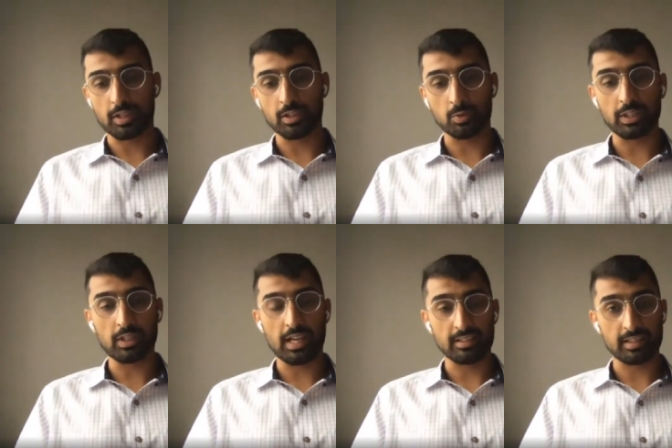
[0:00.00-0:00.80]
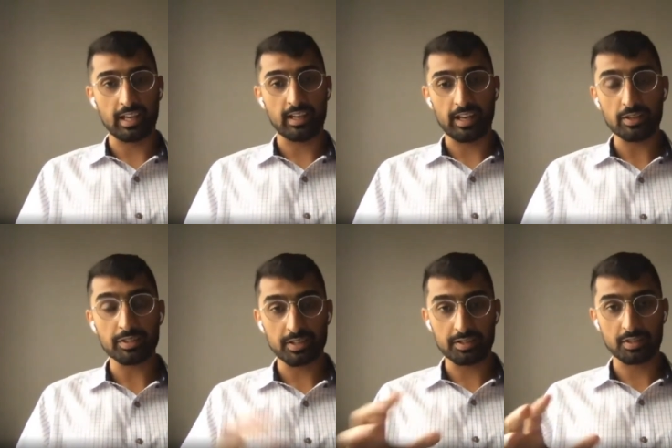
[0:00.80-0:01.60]
right, you realize that
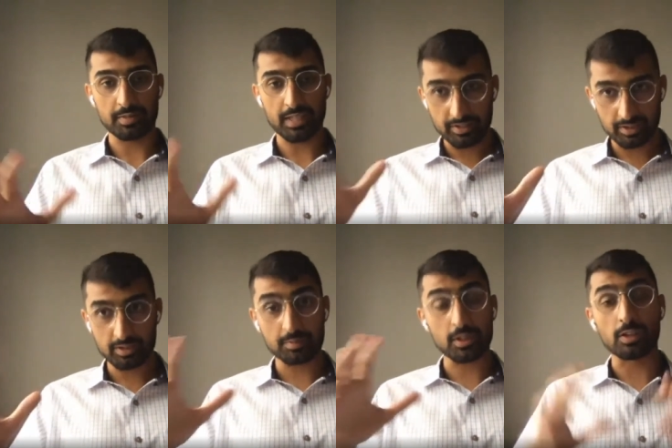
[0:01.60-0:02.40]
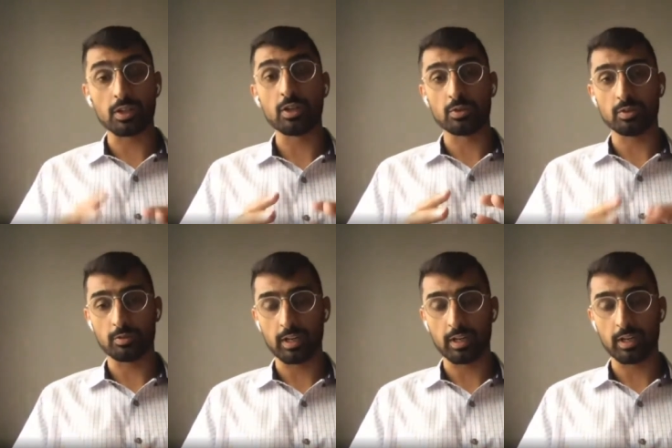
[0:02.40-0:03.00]
health systems alone,